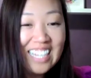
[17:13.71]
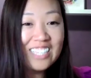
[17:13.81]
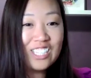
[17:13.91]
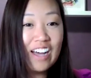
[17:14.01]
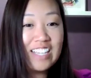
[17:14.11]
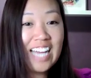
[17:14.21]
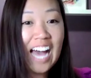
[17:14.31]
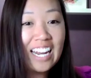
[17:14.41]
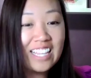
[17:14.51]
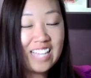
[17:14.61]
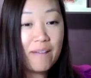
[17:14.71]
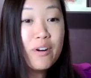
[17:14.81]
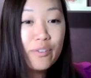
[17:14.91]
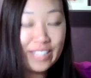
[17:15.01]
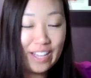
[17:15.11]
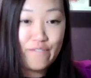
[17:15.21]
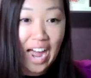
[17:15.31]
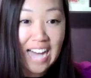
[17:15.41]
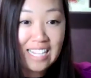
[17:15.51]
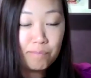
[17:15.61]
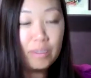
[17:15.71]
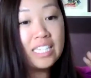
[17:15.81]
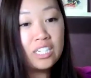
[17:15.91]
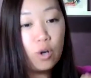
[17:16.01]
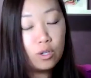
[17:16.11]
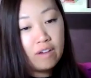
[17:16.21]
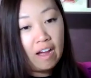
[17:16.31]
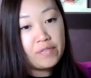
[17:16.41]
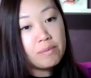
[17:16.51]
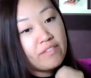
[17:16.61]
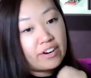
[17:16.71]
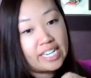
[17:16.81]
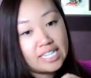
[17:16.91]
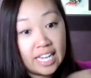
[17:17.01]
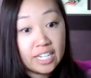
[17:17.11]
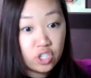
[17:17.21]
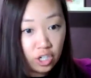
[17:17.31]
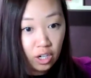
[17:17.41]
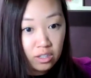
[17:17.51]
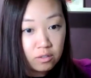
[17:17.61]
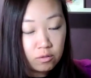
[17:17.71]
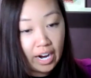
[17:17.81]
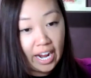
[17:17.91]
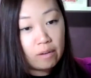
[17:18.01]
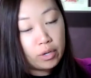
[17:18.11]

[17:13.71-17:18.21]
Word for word: So as a catalyst, I move really fast, but then you also have to be very intentional, right?